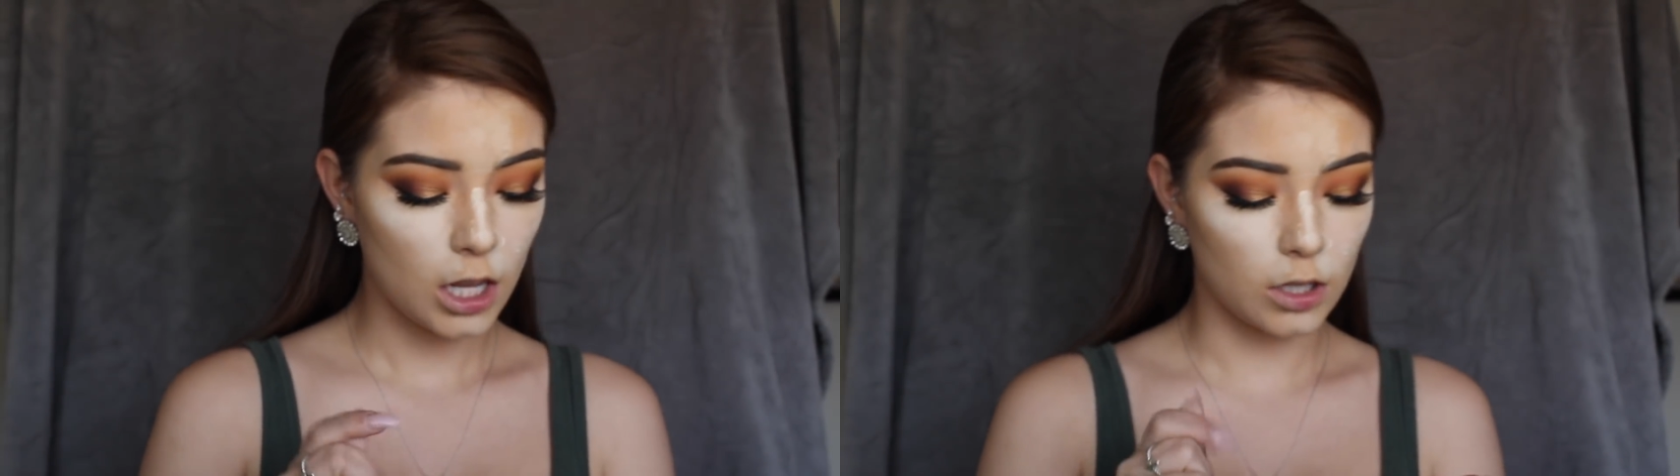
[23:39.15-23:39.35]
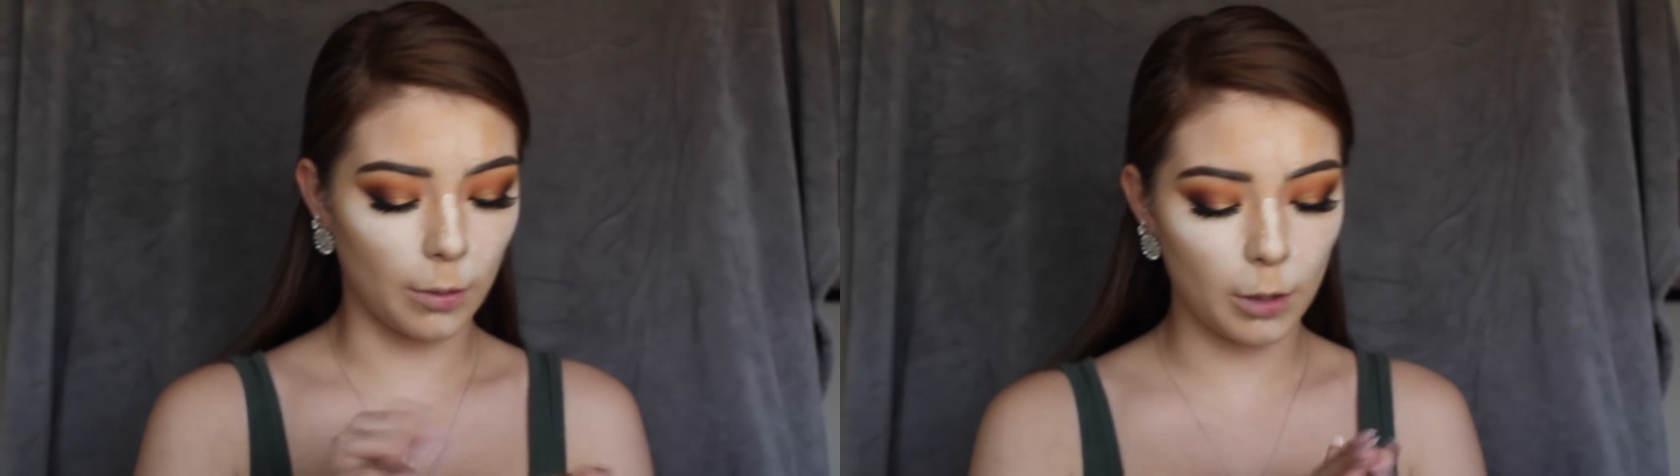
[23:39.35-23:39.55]

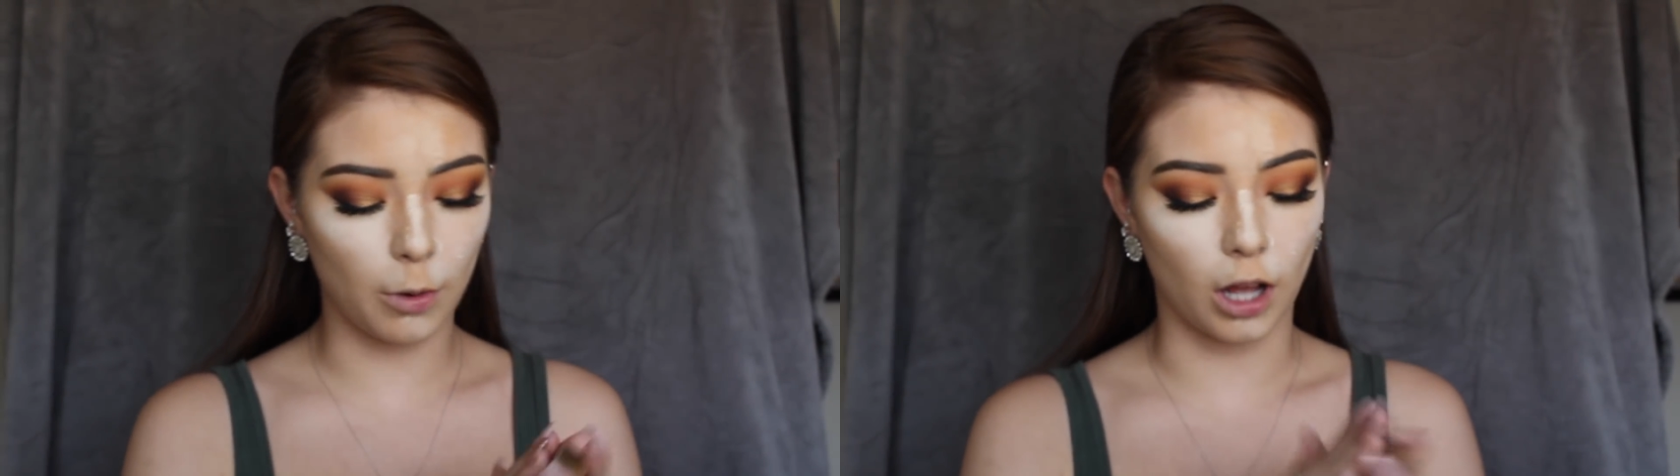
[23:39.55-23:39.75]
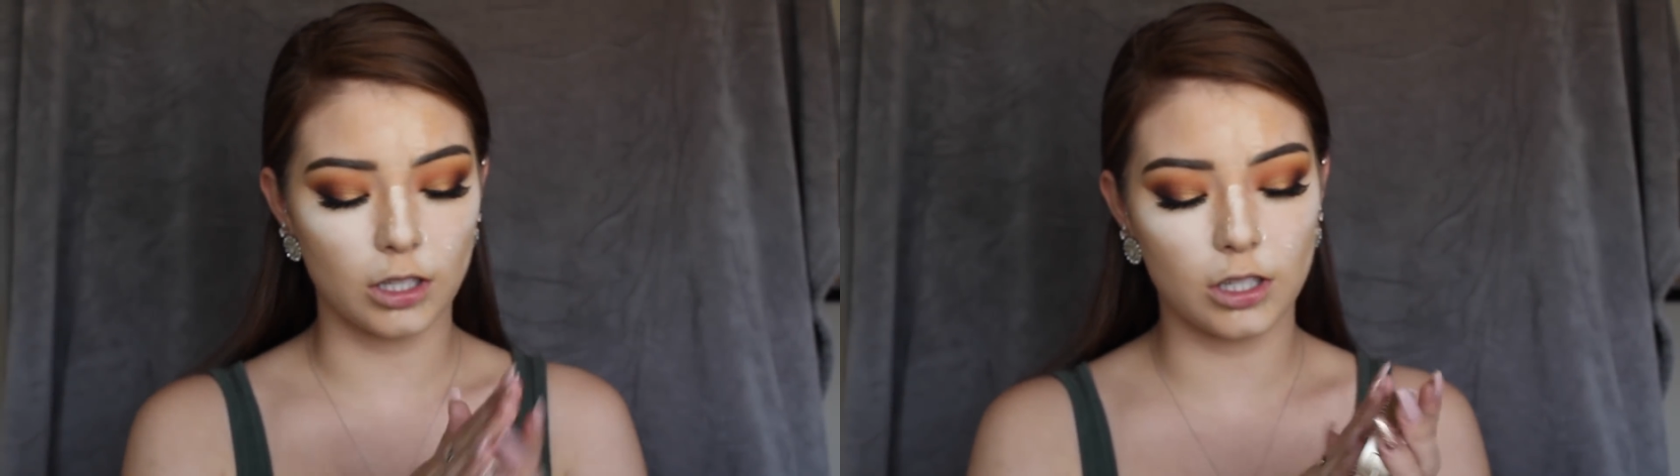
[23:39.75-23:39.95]
So I'm gonna
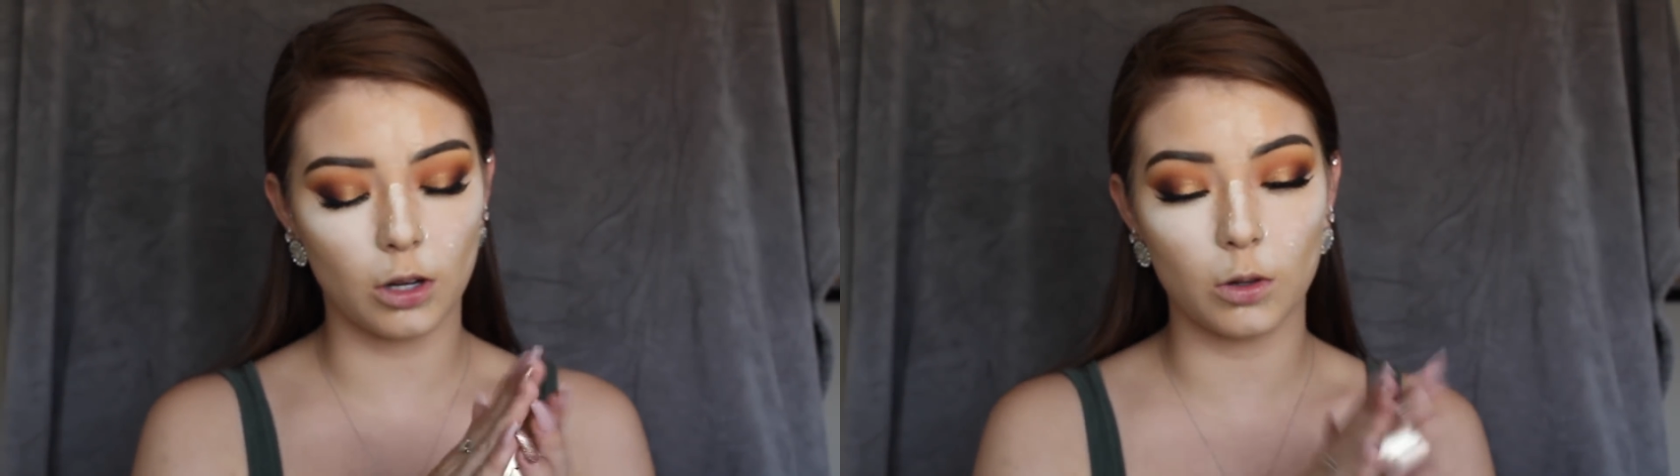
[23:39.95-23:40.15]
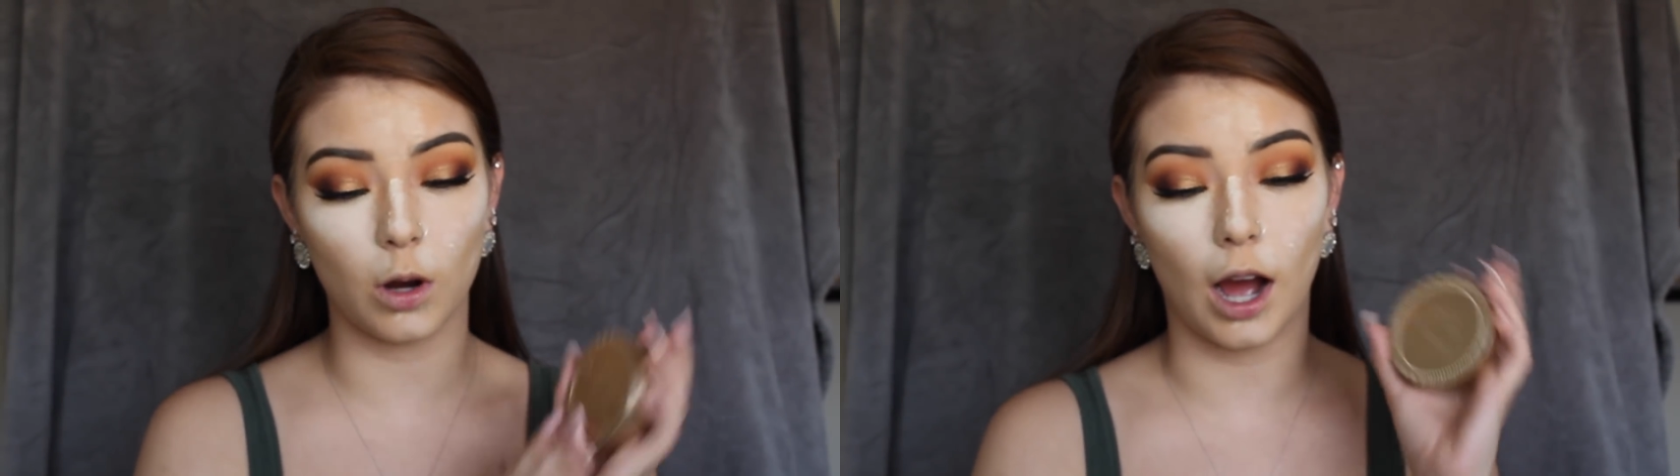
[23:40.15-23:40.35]
bronze.
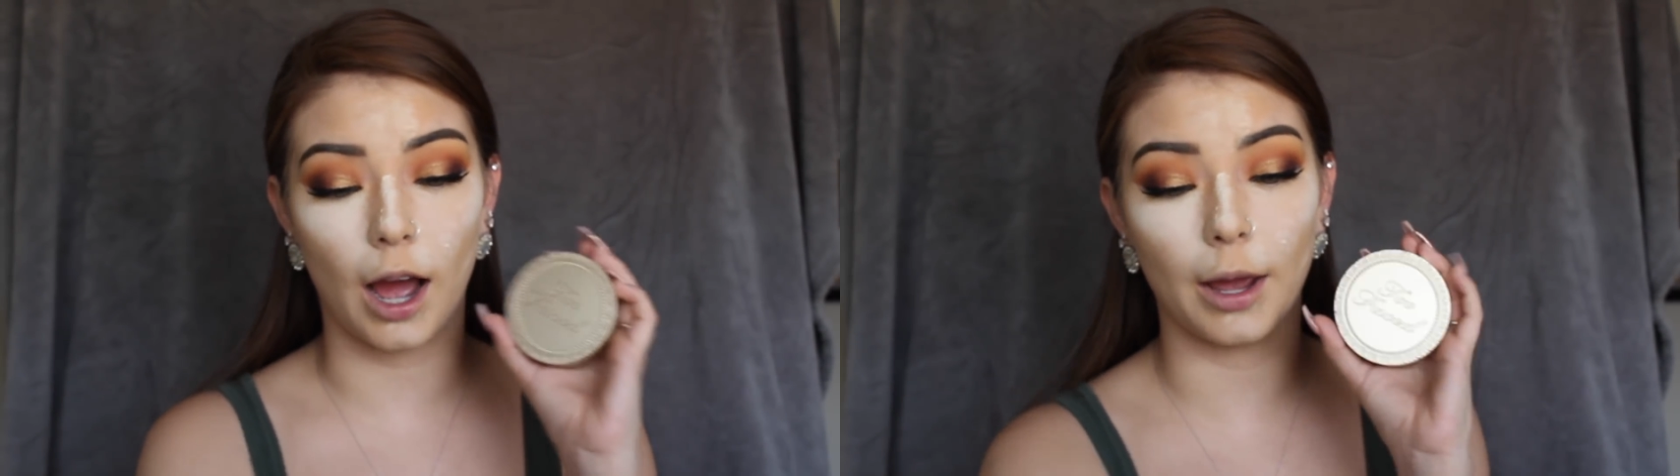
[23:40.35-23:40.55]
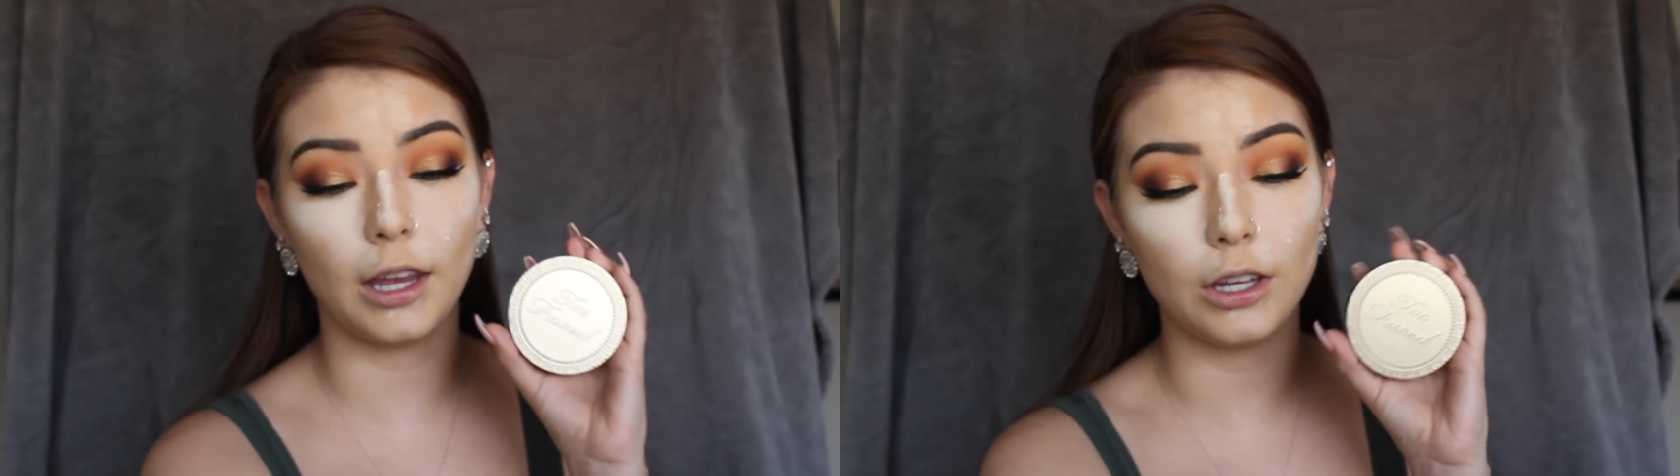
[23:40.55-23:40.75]
So
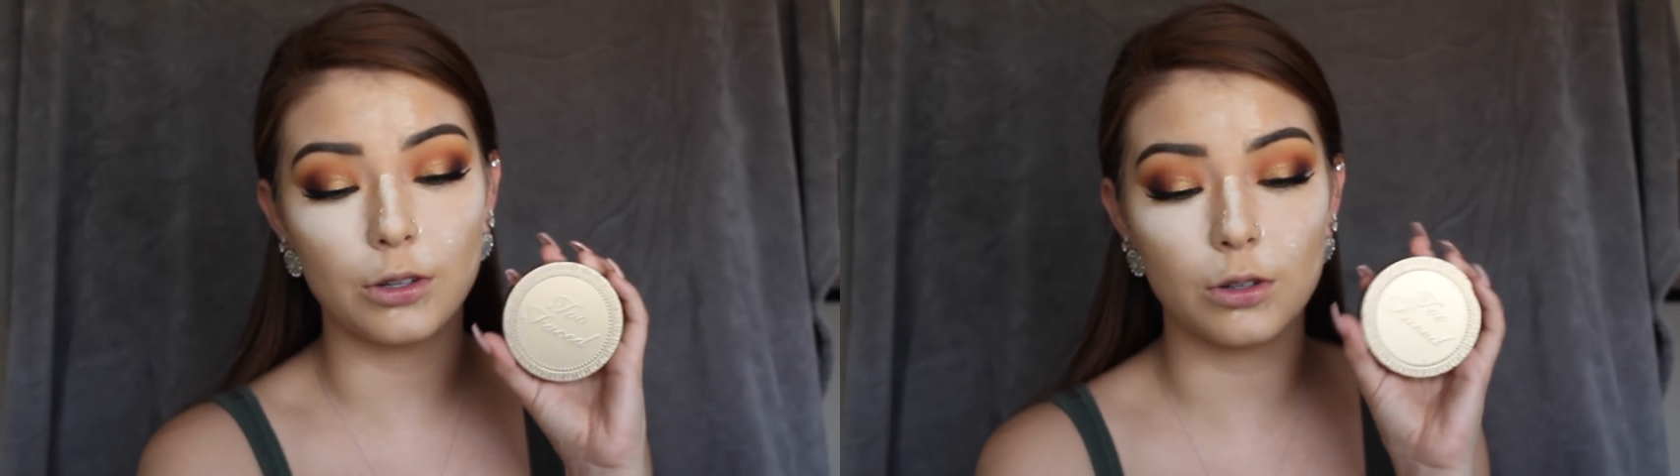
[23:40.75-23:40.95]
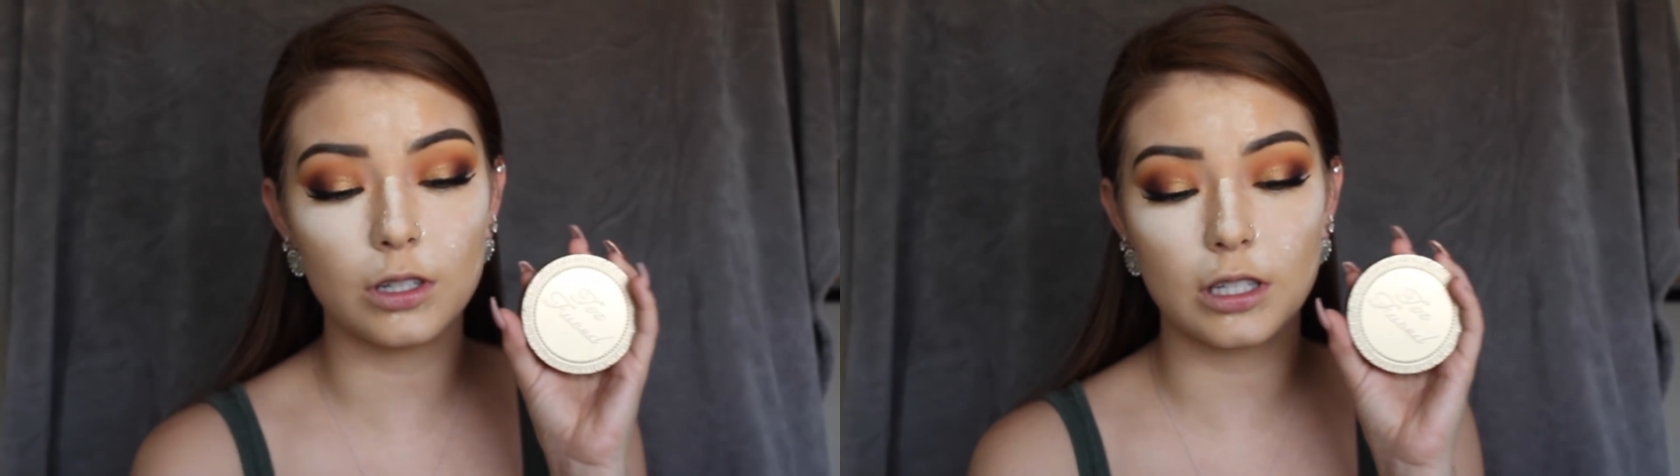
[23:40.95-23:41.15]
I
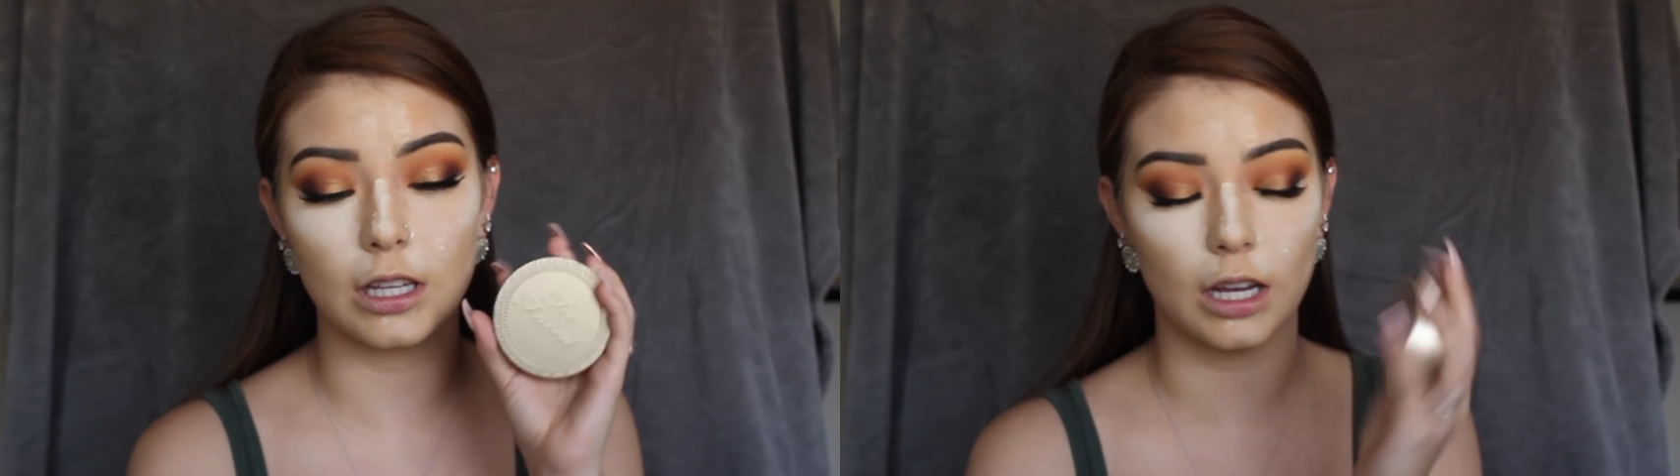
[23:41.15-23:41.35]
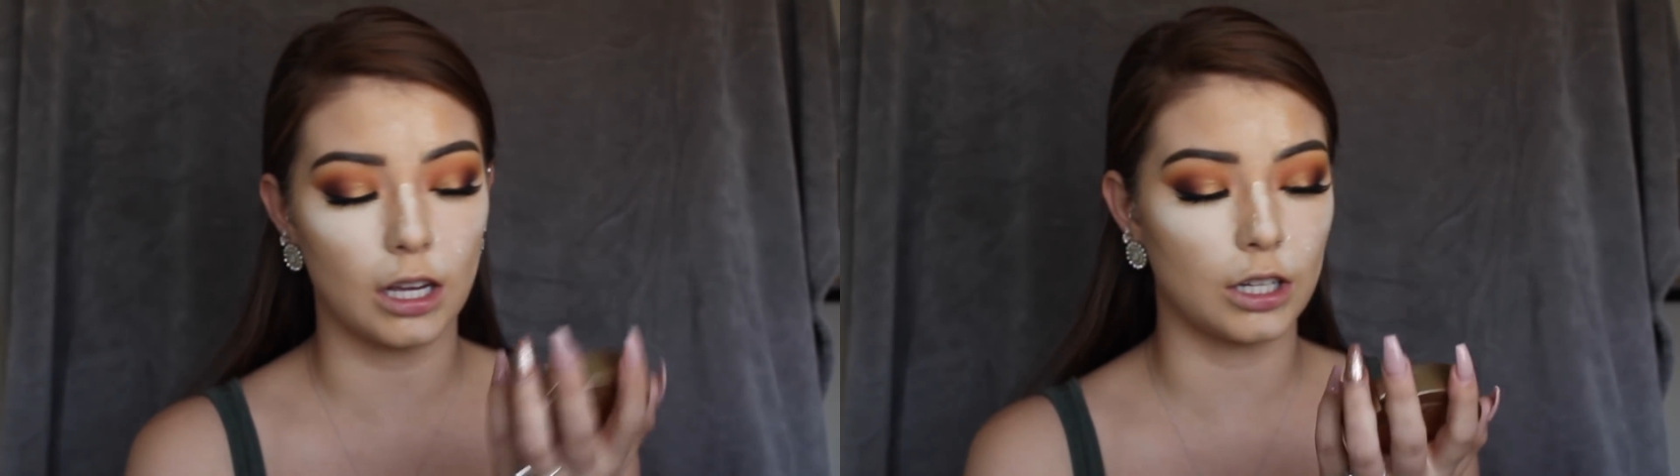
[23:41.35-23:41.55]
use
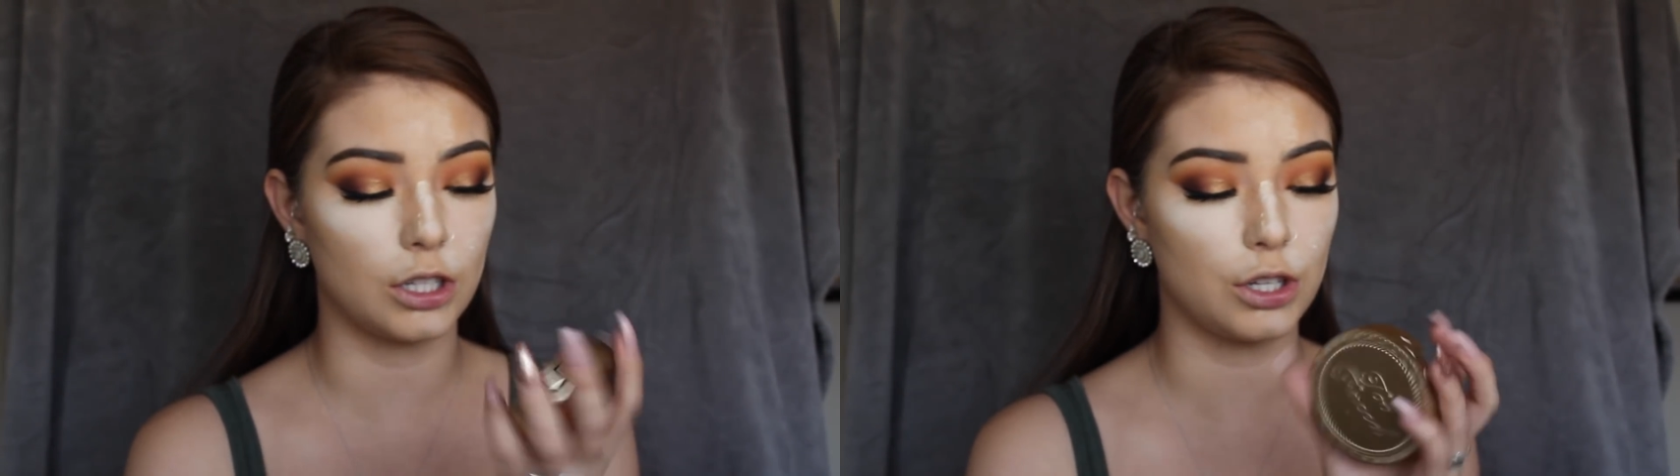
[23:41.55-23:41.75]
the